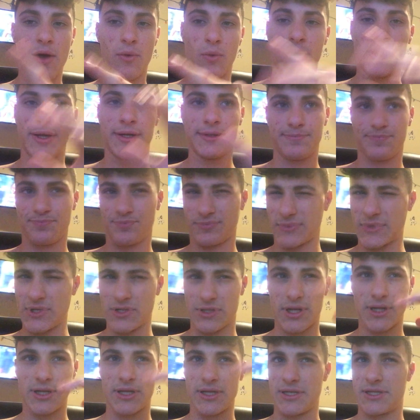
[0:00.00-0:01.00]
I went, it
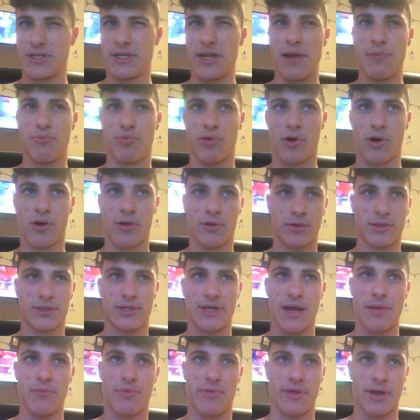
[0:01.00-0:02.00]
was like the state park
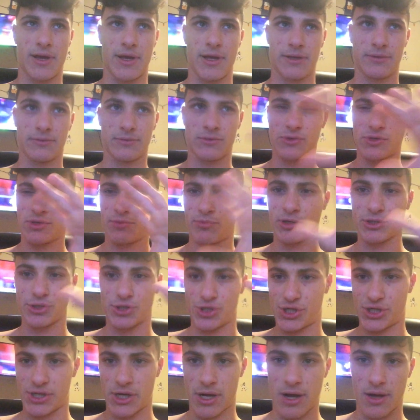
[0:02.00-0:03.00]
type thing, there's a
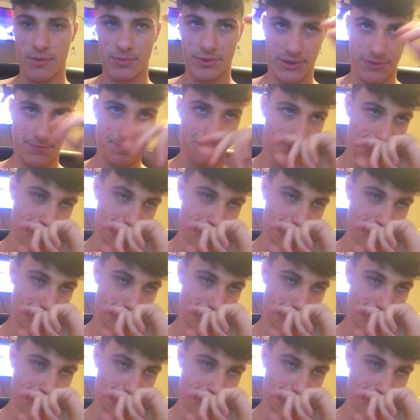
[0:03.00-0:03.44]
bunch of shops,